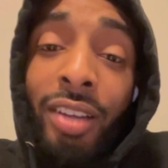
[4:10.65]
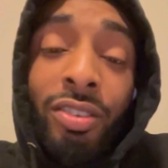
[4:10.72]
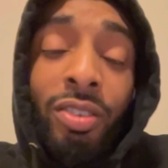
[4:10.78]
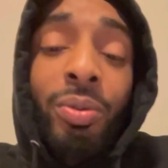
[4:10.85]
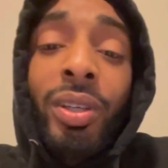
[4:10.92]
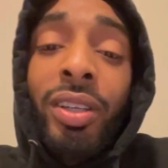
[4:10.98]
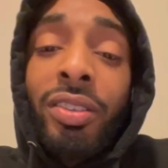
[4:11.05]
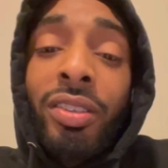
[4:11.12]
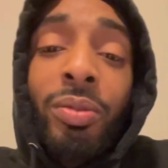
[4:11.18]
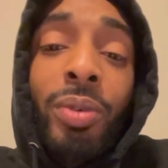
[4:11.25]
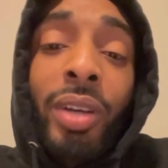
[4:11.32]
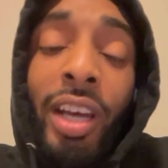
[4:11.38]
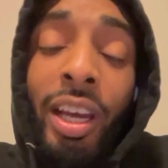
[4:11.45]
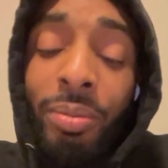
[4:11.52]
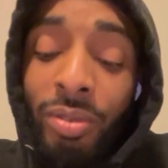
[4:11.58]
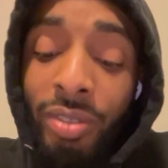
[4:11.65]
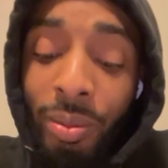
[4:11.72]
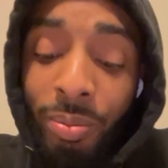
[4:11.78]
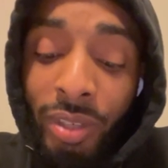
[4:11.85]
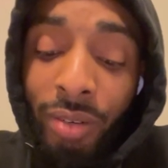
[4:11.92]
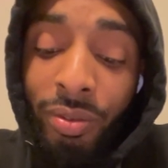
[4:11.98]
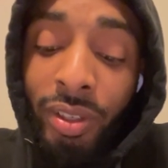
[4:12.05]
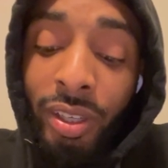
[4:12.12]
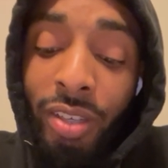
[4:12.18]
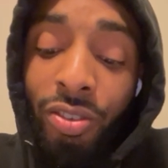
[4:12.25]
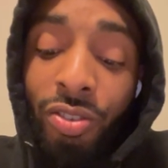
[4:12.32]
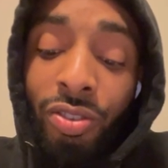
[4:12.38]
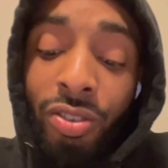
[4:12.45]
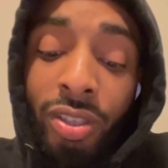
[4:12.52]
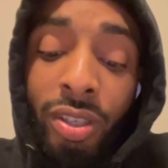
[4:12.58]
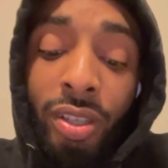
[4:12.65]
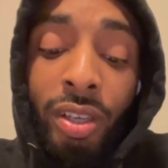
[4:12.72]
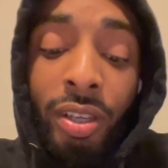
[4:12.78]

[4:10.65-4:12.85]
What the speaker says: So we'll see what happens. I'm definitely interested.